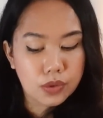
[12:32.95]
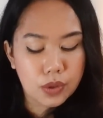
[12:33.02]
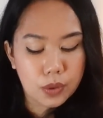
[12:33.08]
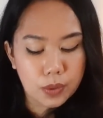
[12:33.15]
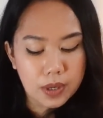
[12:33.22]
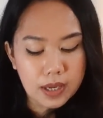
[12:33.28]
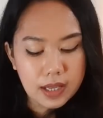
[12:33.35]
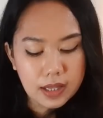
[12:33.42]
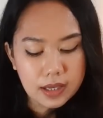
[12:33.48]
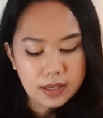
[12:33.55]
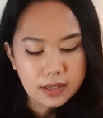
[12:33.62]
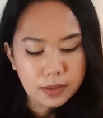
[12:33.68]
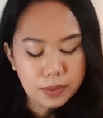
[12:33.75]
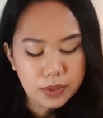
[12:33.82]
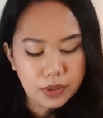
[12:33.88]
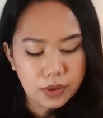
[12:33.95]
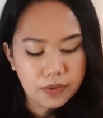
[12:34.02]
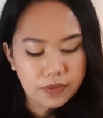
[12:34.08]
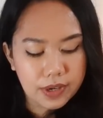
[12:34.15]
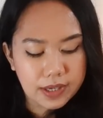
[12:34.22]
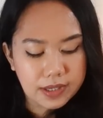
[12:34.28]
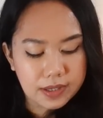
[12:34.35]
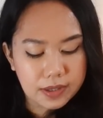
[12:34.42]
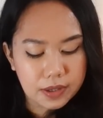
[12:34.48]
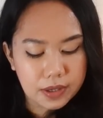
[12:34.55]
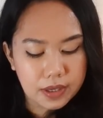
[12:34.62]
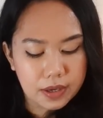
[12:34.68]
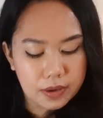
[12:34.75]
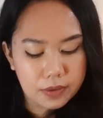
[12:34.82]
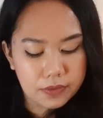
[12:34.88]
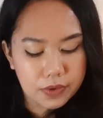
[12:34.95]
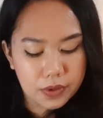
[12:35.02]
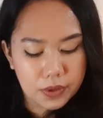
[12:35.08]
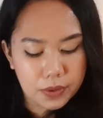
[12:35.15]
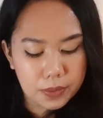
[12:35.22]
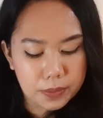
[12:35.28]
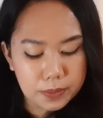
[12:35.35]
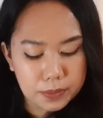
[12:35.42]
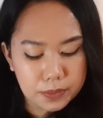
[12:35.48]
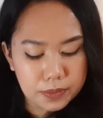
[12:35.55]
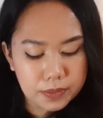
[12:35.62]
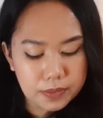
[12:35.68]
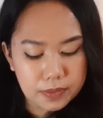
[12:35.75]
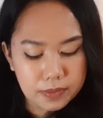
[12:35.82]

So let's see what your advices are here, Virgo.